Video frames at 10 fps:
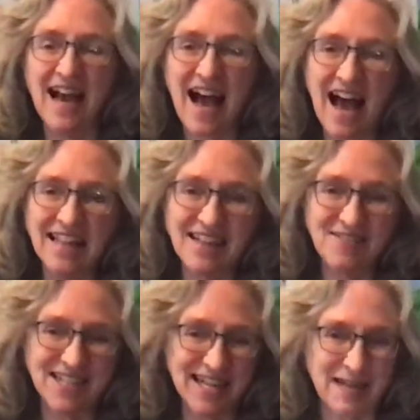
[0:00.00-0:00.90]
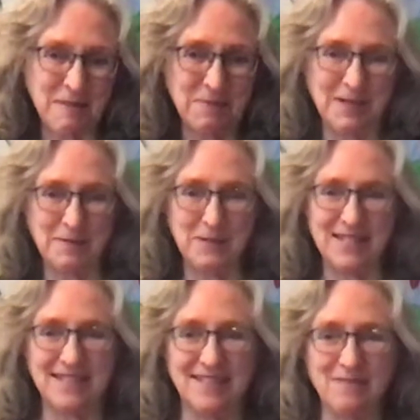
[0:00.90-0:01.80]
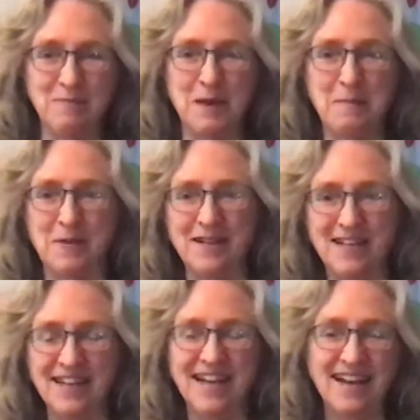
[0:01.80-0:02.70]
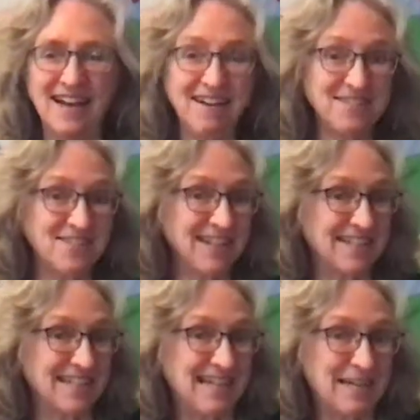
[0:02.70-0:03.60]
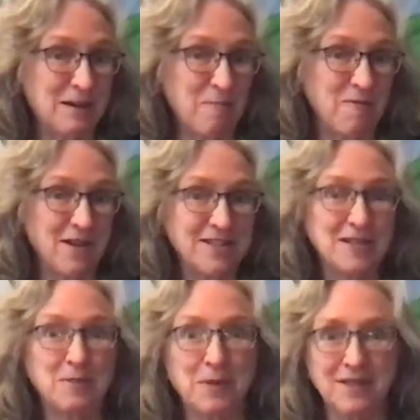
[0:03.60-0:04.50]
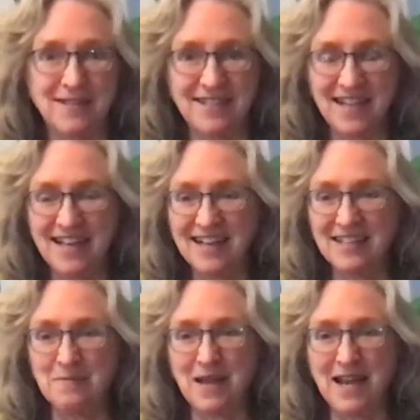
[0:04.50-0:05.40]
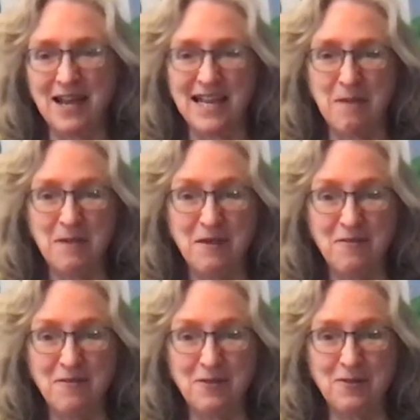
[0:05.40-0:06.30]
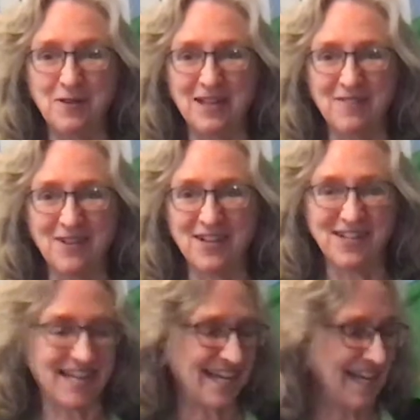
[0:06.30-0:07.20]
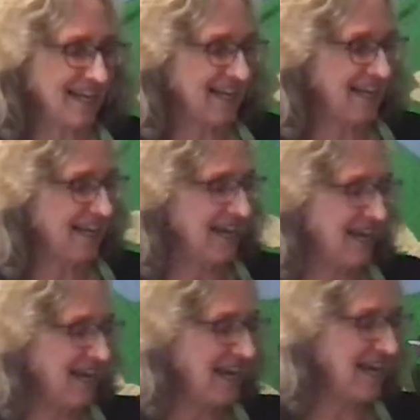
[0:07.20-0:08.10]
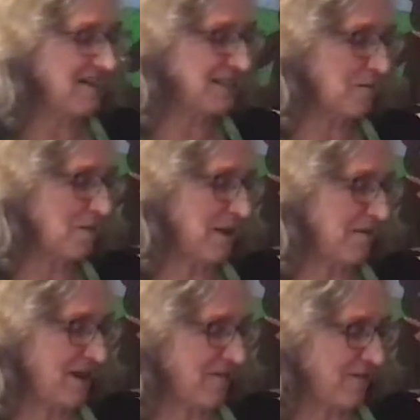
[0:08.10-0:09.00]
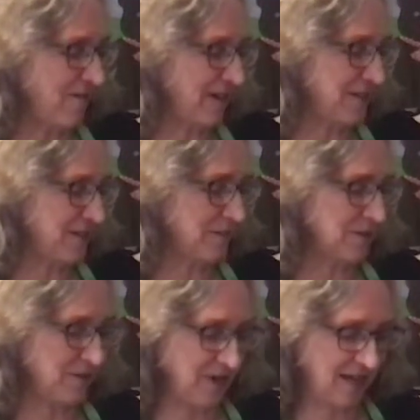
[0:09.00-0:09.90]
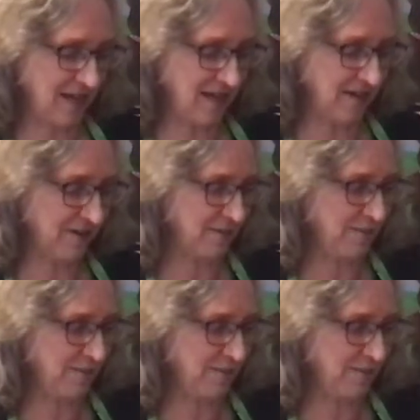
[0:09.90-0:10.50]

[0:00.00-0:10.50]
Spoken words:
I love to cut up little pieces of paper. I also like to cut up vegetables to make yummy food for cooking. Here's some of my favorite vegetables right here.